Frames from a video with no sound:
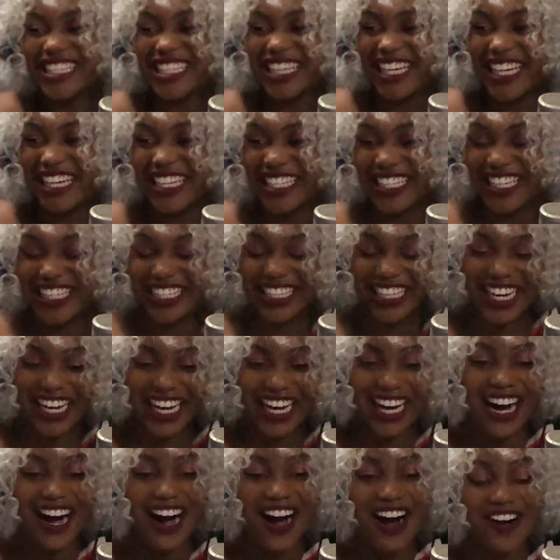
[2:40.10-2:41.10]
Yeah.
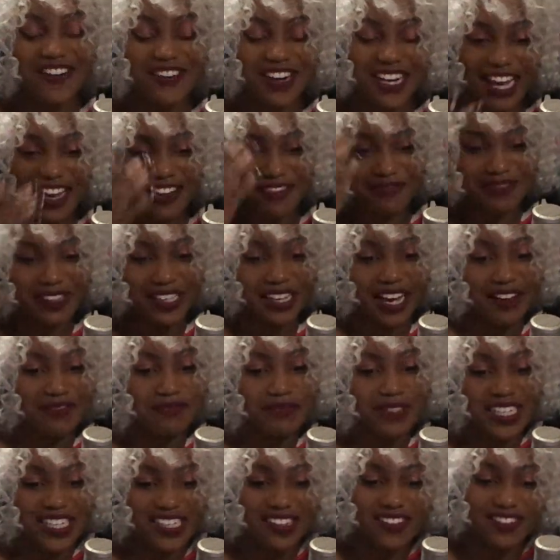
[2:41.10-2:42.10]
Well, I've
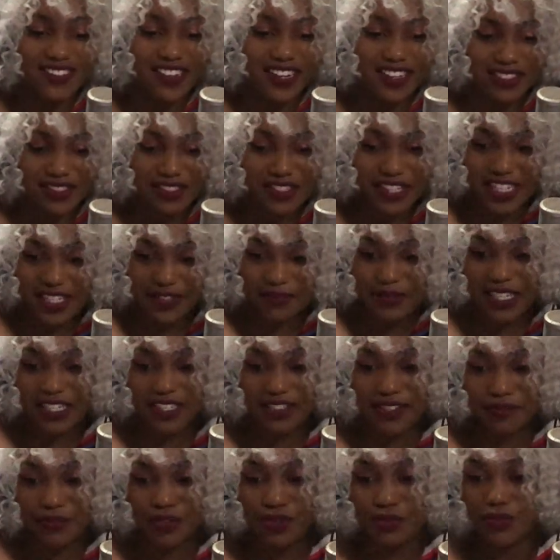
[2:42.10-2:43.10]
been underground trying to make
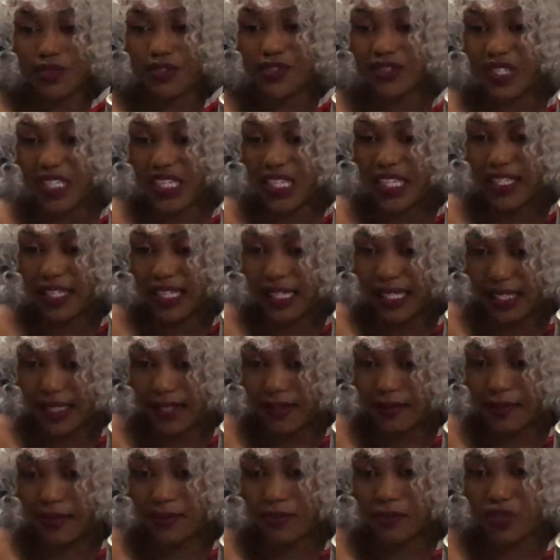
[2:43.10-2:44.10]
some new music,
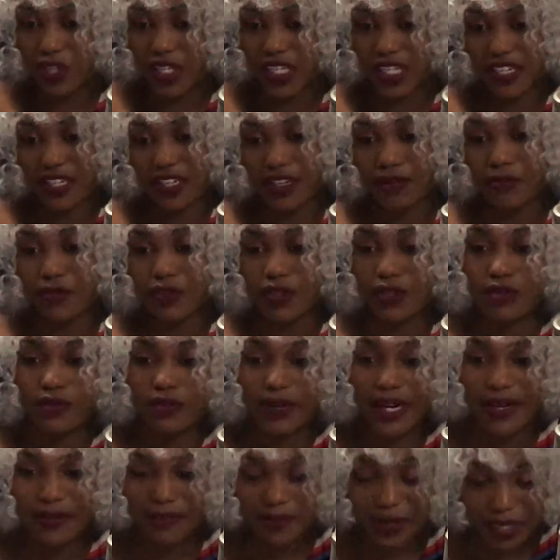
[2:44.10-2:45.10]
trying to link up with the
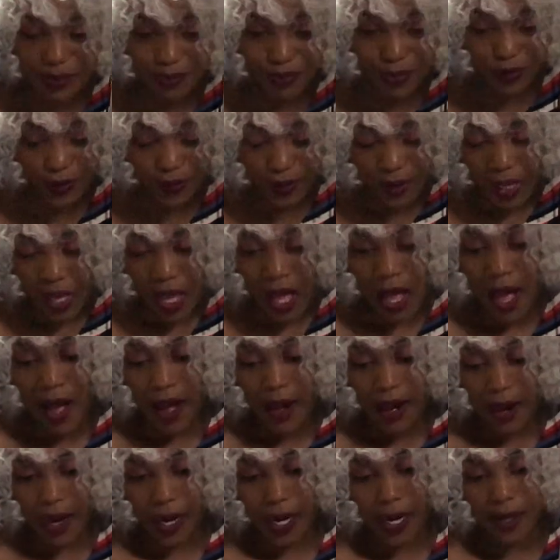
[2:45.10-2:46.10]
right people.
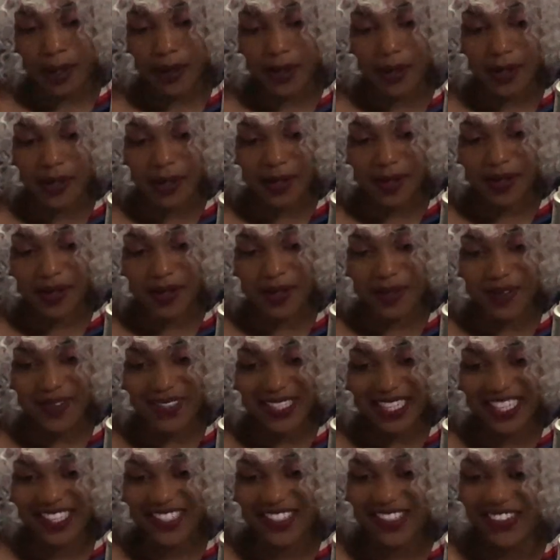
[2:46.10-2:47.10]
So
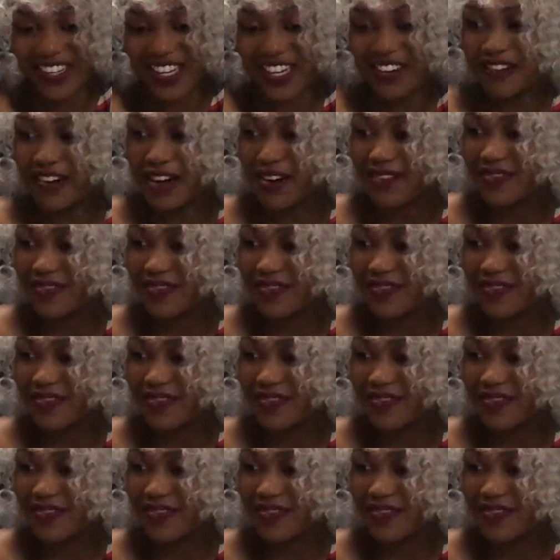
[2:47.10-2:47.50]
here I